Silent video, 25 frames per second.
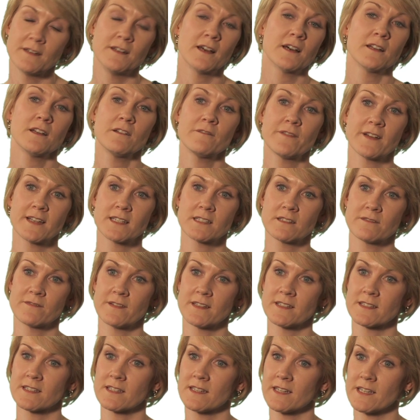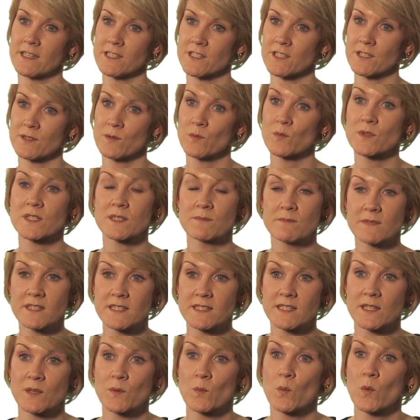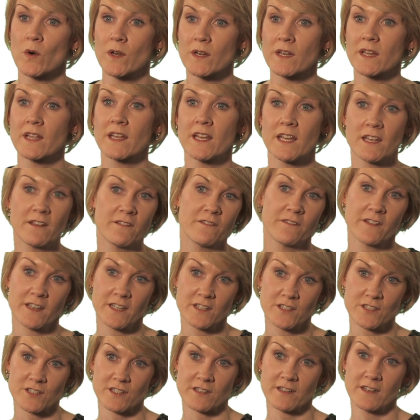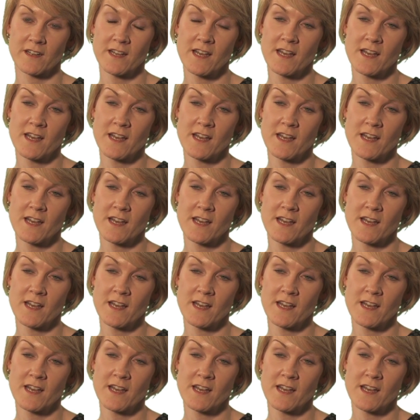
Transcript: non-invasive ventilation was missing one key feature,